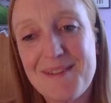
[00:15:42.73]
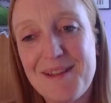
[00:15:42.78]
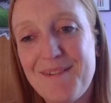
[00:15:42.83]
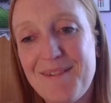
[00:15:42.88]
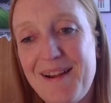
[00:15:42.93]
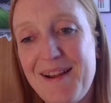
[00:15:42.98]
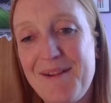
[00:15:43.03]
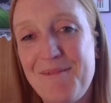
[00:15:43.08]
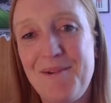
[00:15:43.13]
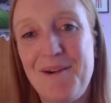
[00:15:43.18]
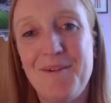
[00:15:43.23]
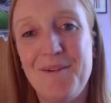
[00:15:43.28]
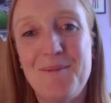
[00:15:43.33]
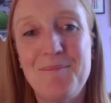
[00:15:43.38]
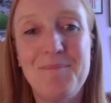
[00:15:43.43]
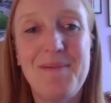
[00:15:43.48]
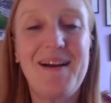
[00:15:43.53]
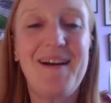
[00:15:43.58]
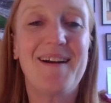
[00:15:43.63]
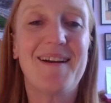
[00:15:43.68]
Right,
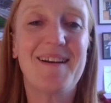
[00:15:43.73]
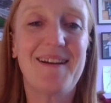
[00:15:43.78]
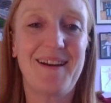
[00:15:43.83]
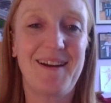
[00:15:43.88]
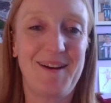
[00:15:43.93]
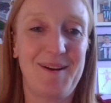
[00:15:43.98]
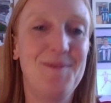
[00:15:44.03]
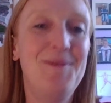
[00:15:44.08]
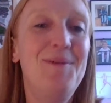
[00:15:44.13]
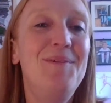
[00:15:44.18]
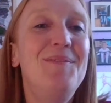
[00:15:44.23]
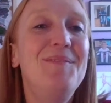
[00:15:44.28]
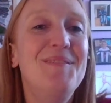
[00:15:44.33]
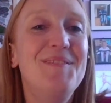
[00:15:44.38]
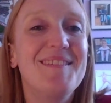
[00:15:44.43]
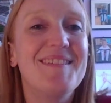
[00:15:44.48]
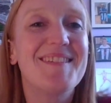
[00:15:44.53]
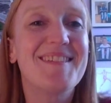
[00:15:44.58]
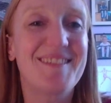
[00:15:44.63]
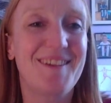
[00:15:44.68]
welcome back.
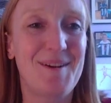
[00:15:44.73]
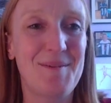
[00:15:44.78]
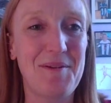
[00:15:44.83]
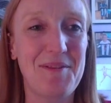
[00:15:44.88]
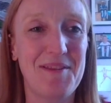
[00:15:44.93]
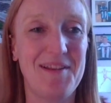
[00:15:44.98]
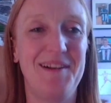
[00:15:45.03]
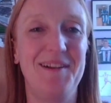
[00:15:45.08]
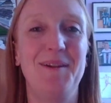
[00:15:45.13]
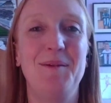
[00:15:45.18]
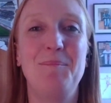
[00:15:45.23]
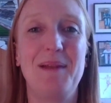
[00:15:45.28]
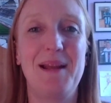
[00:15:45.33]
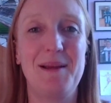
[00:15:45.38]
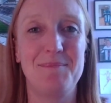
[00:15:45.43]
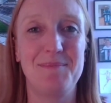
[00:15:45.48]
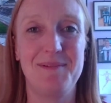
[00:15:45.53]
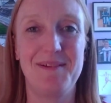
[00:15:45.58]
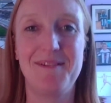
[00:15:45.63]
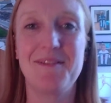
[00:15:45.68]
Sorry about the little blip.